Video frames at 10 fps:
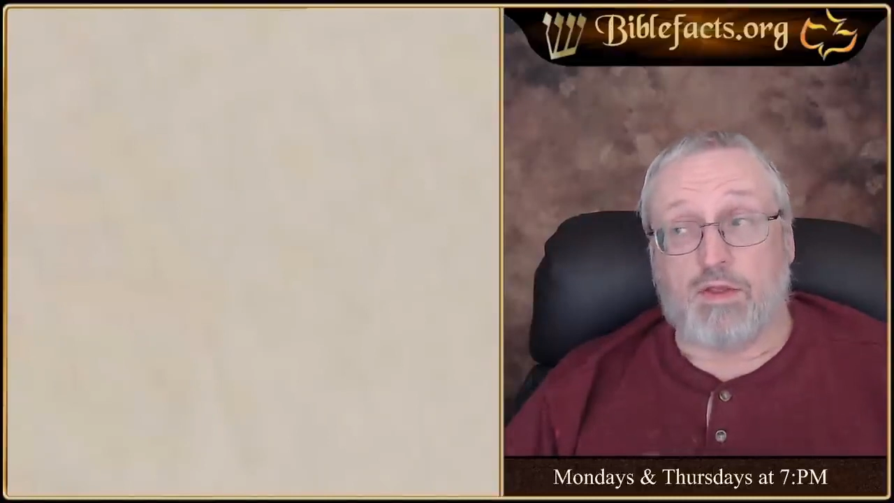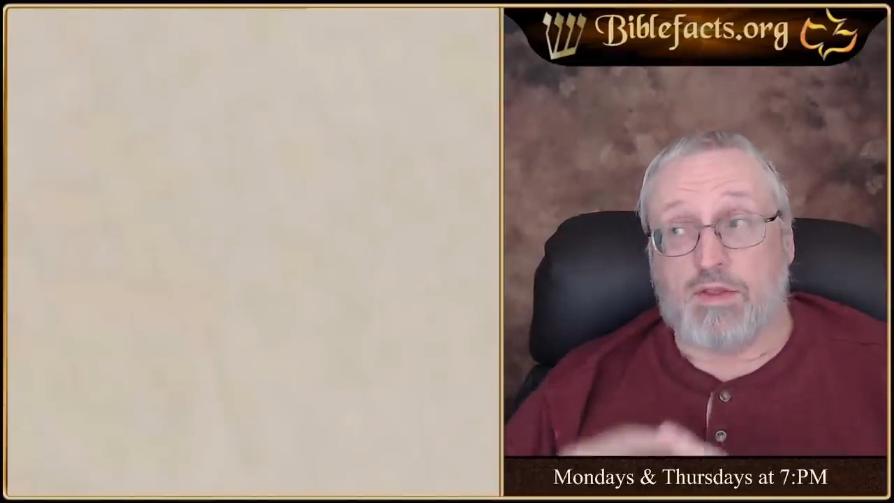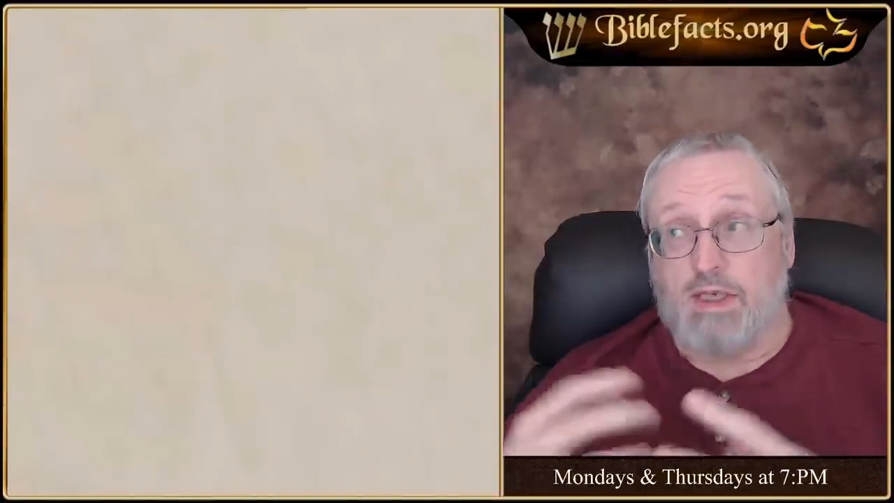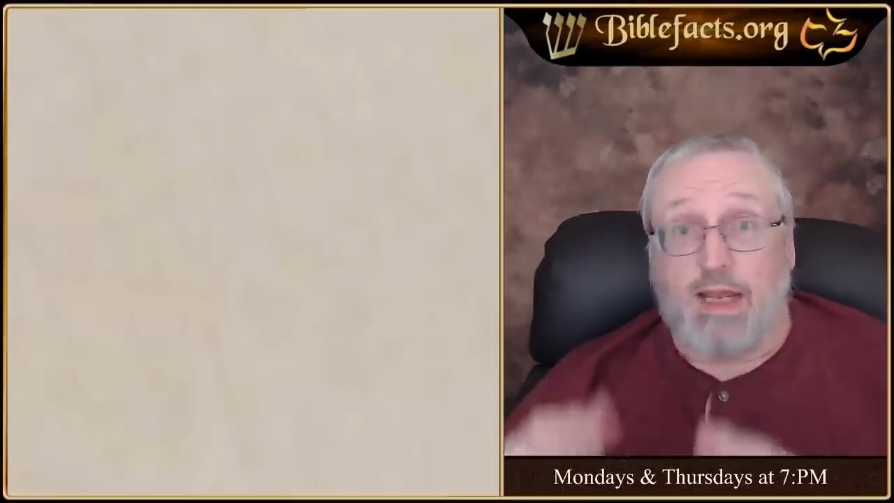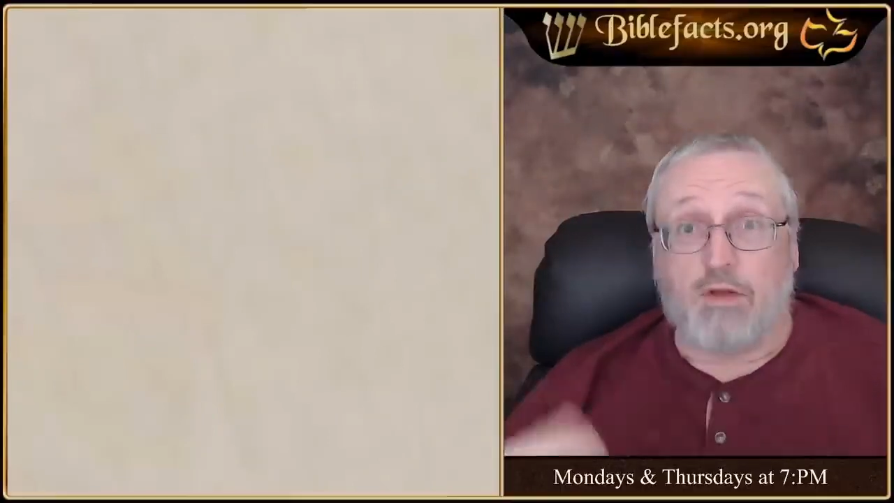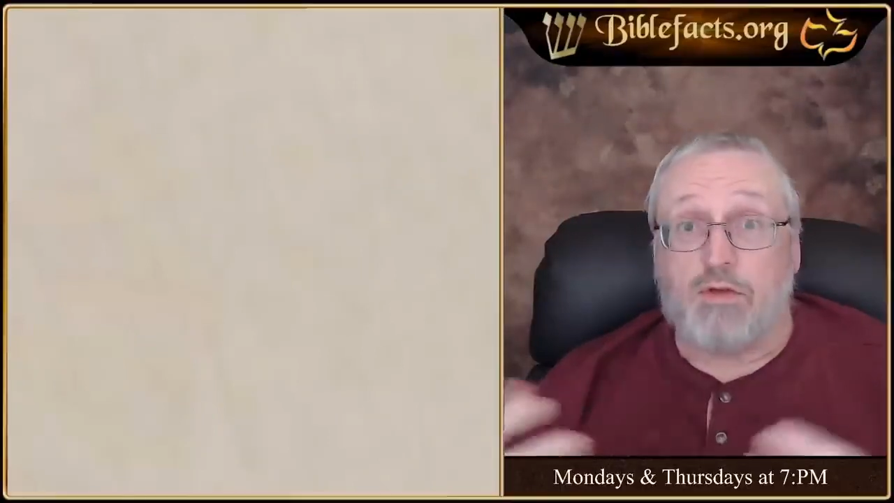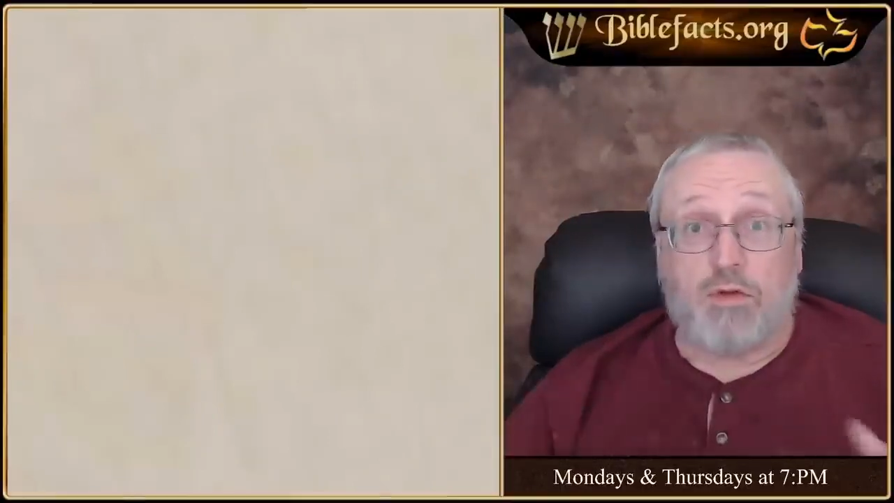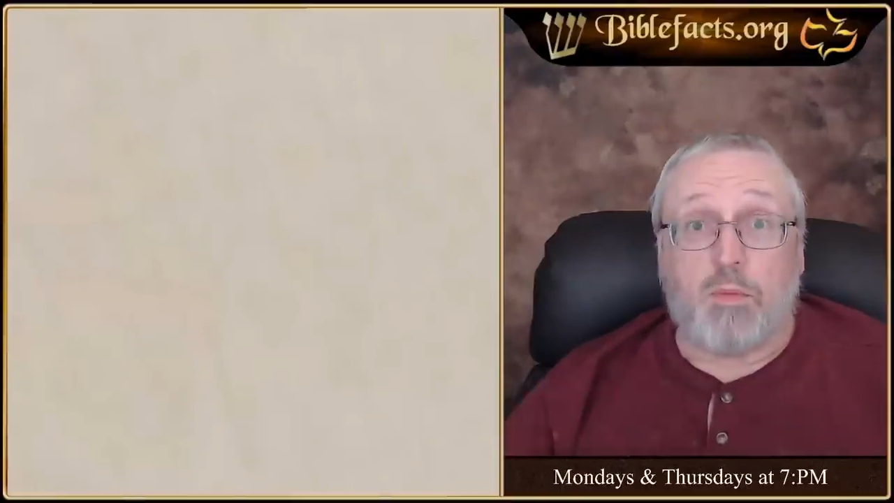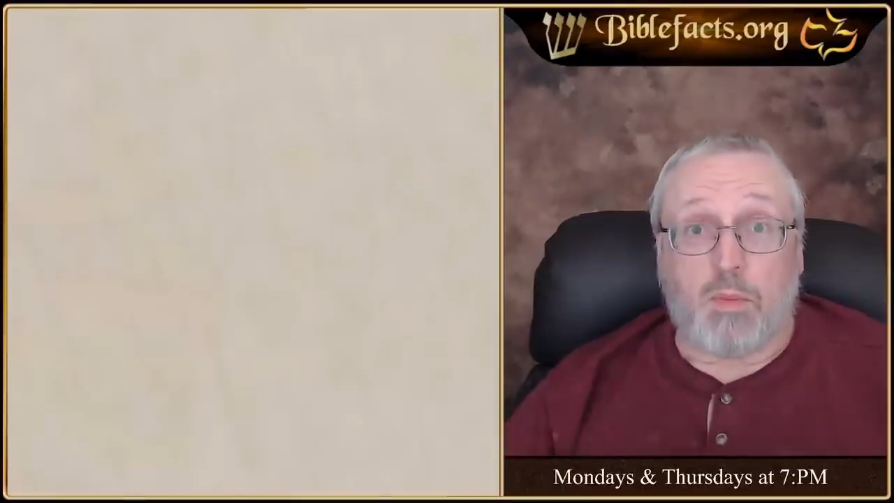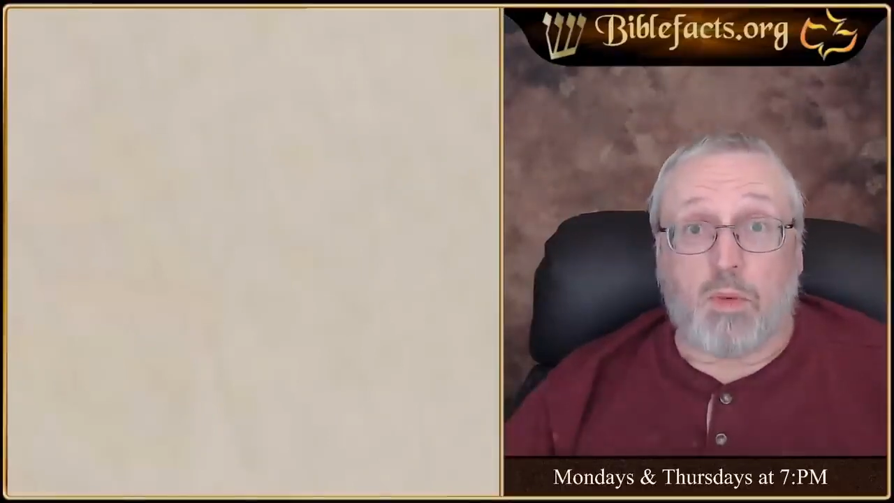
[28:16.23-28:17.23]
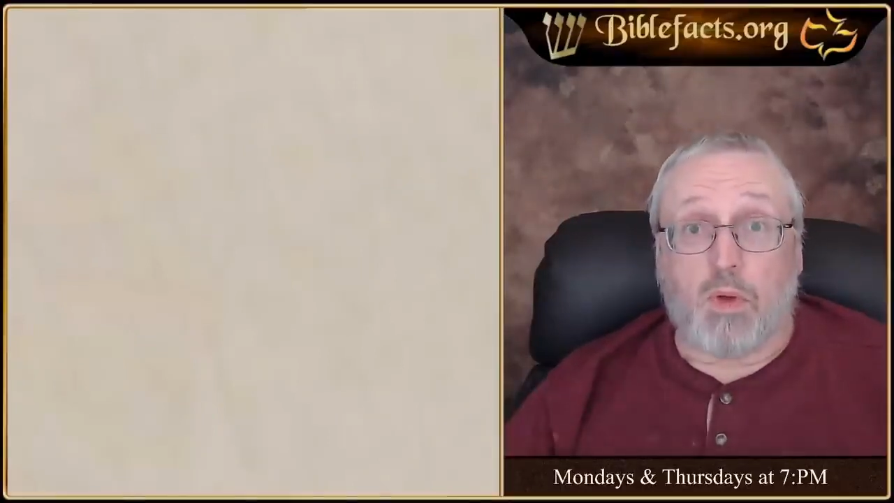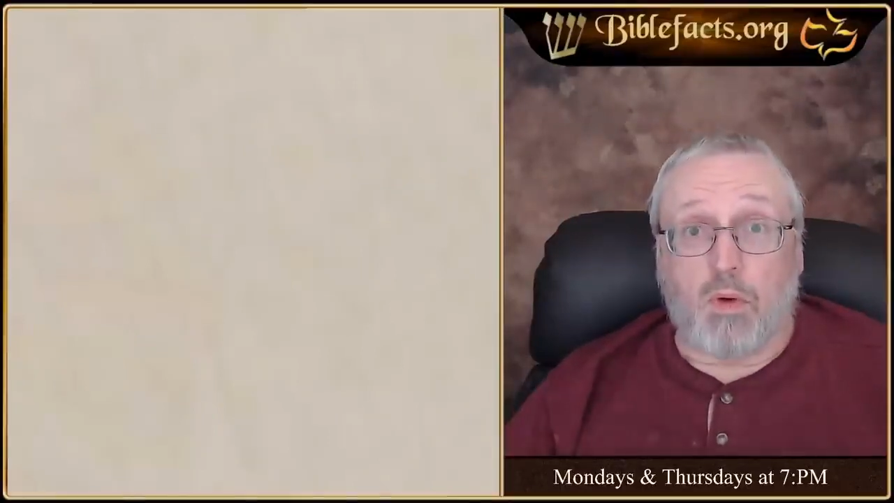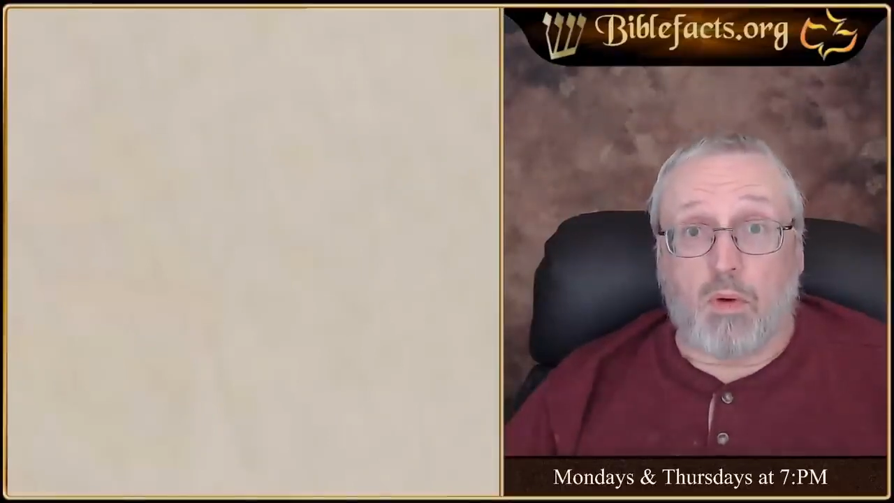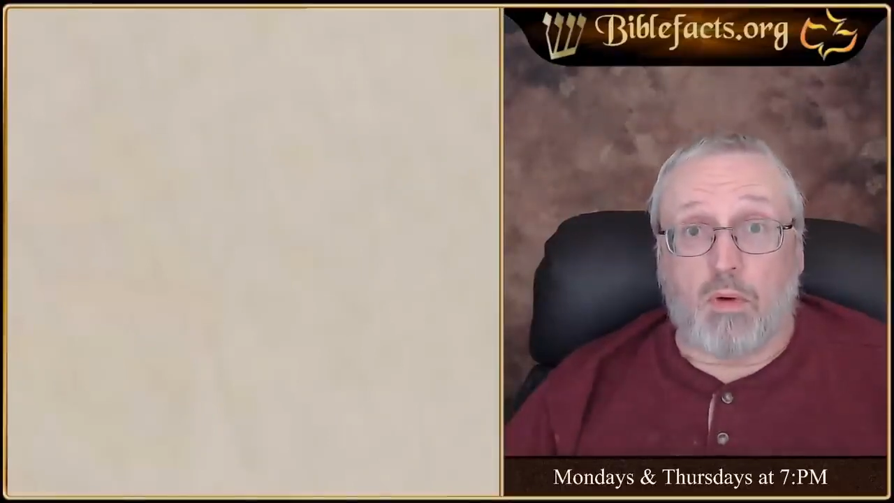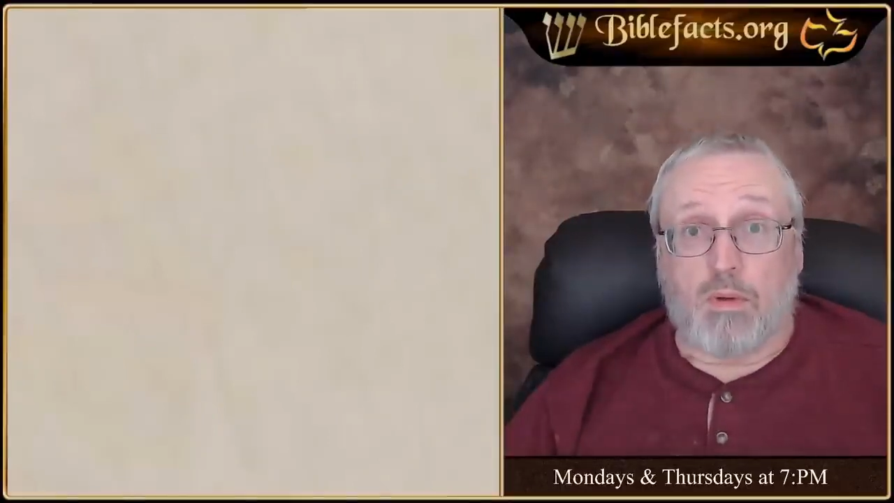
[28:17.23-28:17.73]
It's just extra
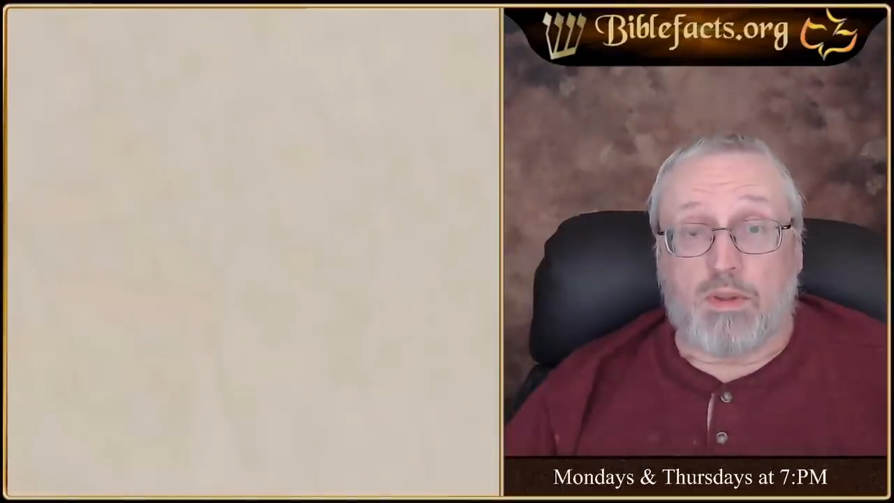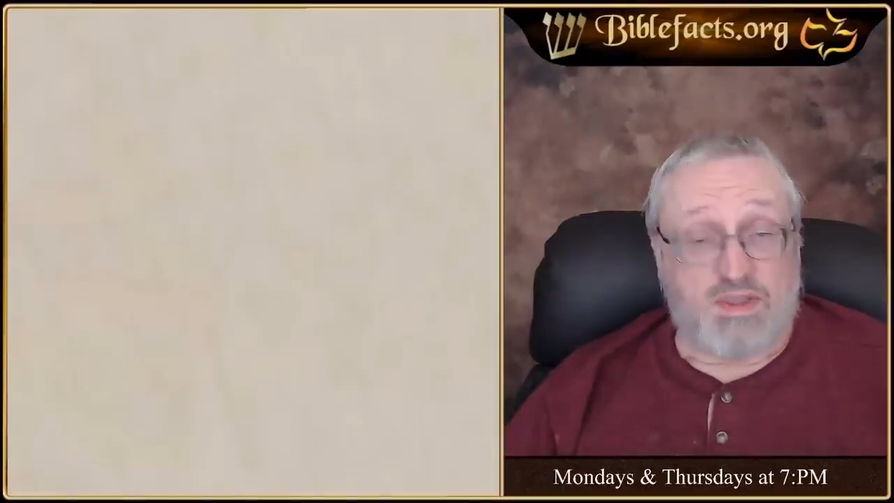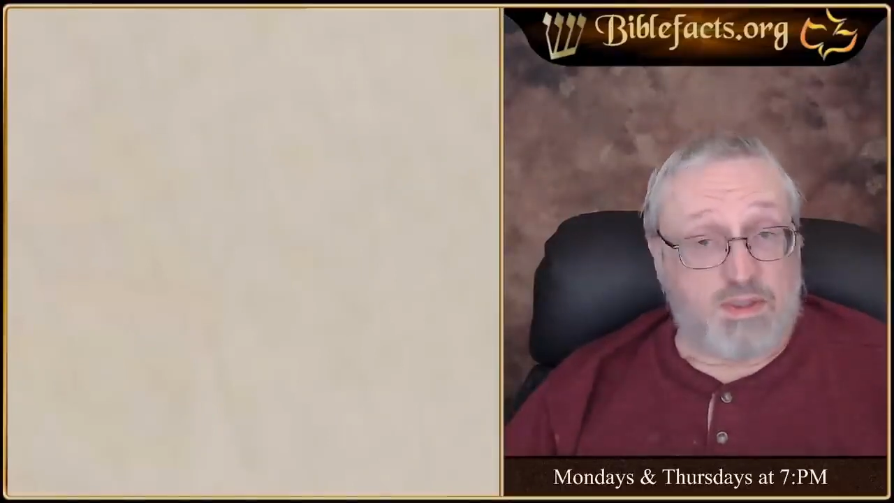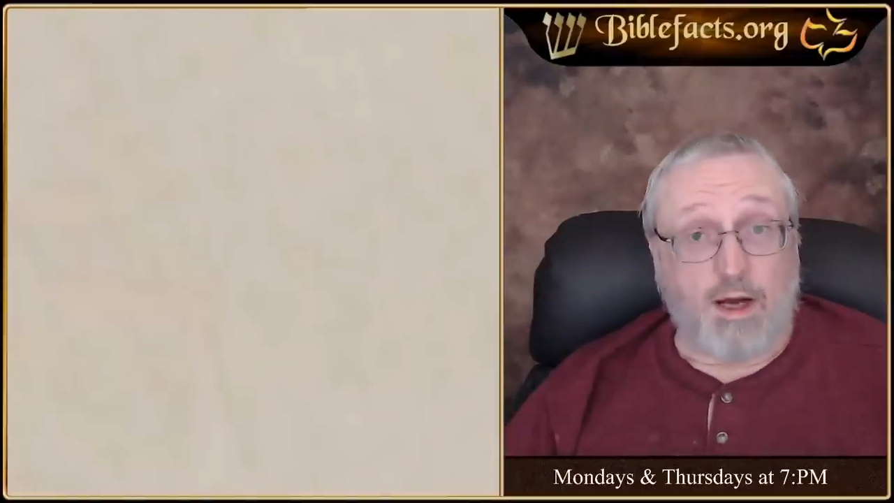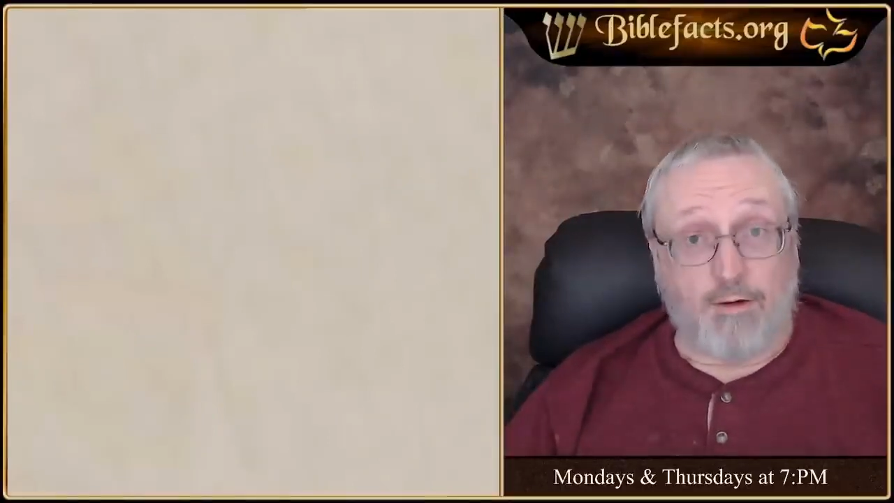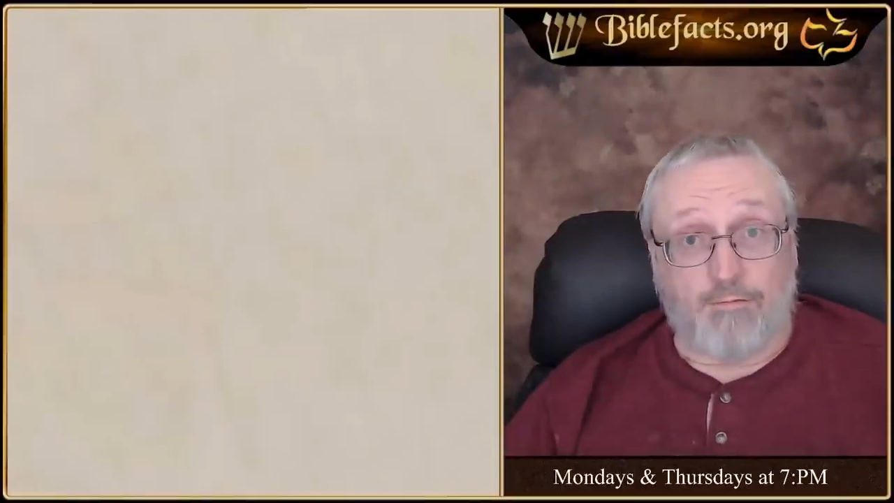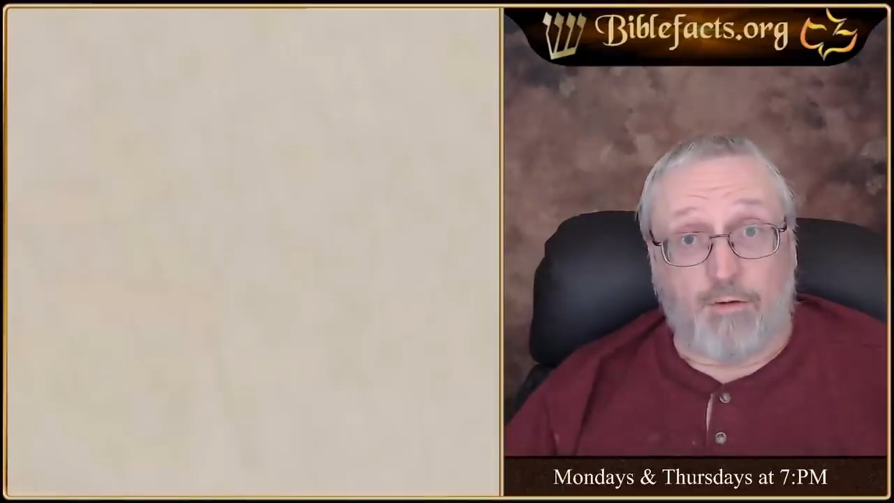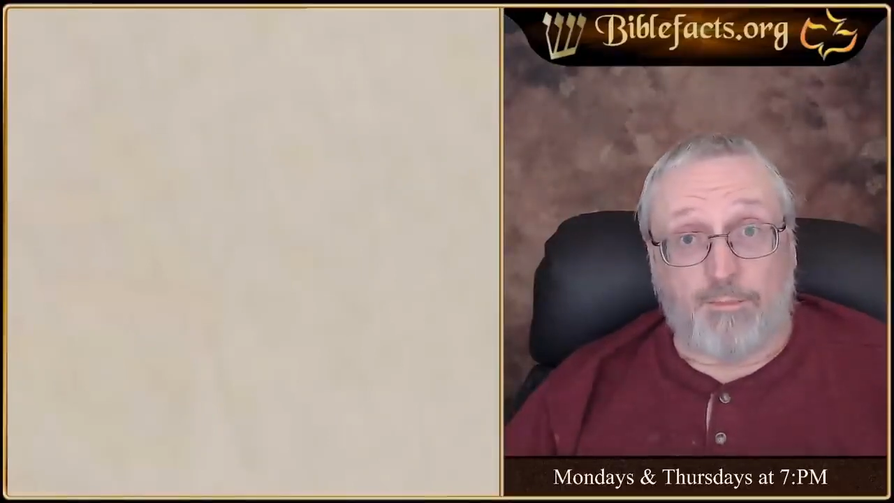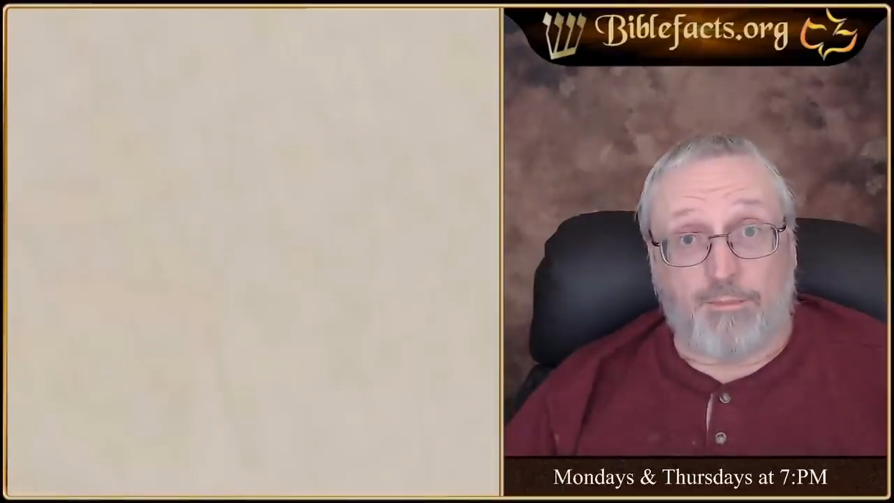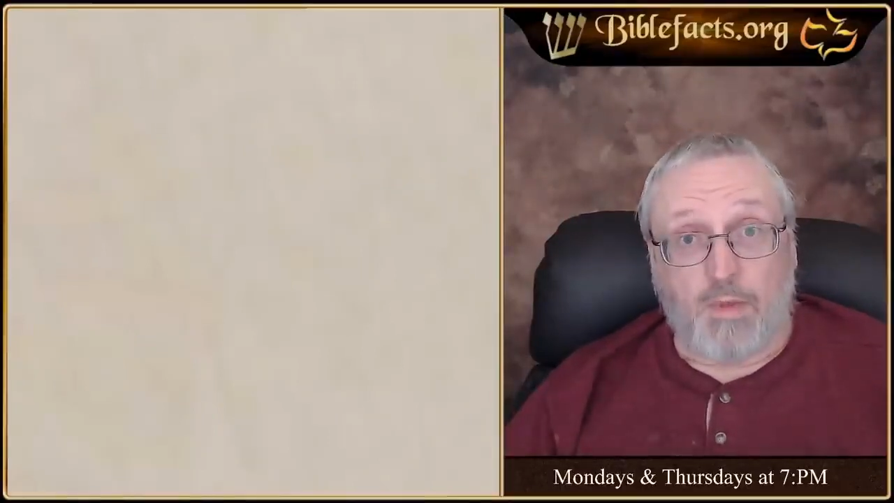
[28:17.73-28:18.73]
biblical stuff.